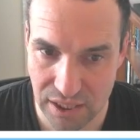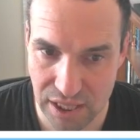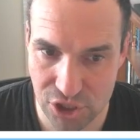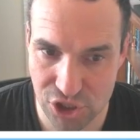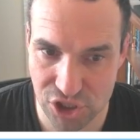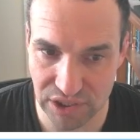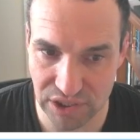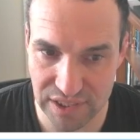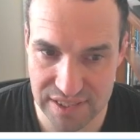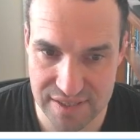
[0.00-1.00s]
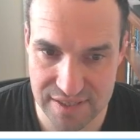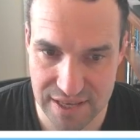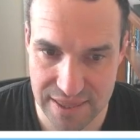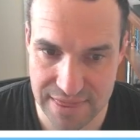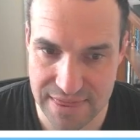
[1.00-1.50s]
it just lists
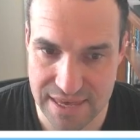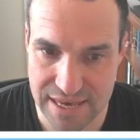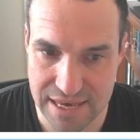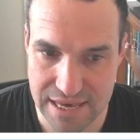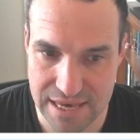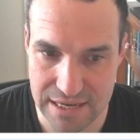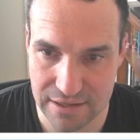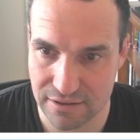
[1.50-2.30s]
the